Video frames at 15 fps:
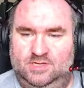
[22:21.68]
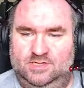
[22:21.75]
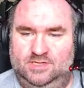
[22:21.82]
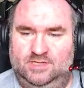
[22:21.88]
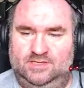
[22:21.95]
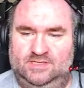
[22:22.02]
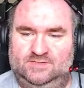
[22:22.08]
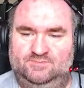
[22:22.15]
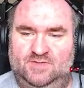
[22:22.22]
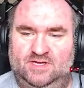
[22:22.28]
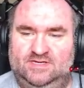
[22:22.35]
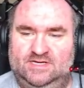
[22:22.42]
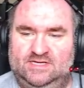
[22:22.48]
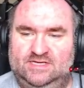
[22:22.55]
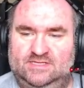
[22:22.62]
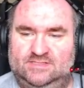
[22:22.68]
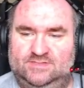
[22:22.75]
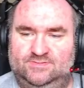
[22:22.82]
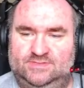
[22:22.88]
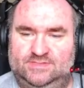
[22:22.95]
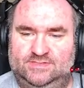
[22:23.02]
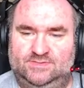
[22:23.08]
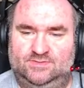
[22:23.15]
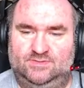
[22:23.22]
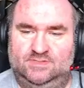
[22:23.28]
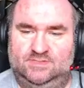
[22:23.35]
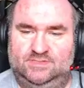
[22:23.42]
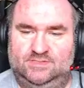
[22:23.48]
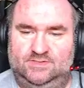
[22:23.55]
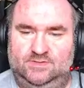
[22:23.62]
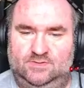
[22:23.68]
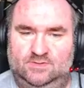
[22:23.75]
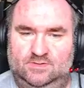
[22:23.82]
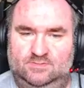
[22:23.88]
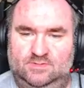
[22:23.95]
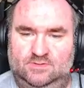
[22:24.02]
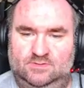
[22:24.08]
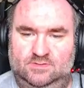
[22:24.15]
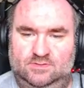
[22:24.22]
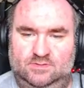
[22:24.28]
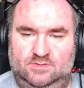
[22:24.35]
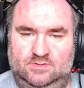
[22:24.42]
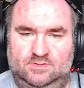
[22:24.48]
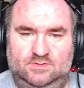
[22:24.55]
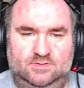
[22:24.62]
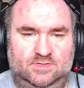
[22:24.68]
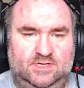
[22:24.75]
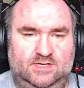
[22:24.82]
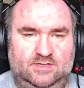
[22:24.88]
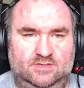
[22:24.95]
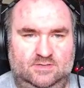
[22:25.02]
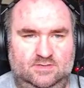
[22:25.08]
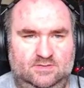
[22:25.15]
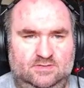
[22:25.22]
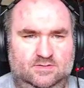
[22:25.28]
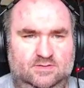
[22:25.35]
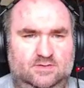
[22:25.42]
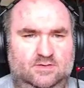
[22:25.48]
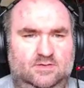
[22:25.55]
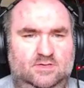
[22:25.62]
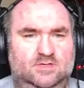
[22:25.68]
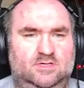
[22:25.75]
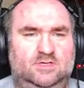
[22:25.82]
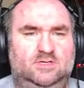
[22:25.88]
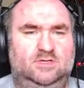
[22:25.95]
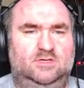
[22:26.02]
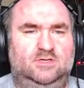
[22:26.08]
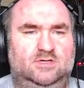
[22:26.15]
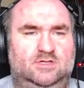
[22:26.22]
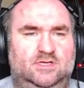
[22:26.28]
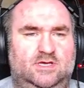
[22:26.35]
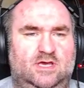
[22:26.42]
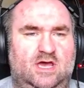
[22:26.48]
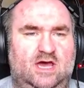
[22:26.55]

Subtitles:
Click this button again to restore it to normal. Okay. Click